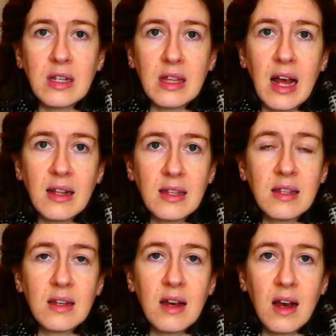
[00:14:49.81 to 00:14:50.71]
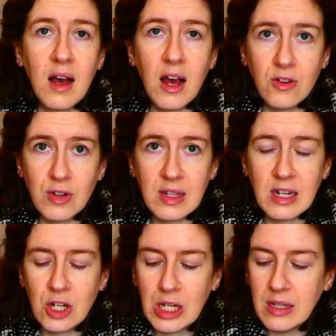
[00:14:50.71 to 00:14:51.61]
and that's 100
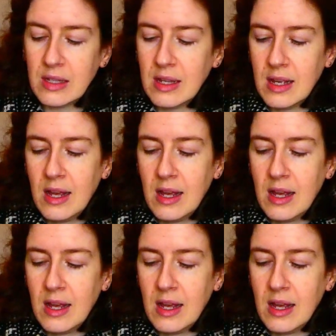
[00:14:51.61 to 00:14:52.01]
stitches.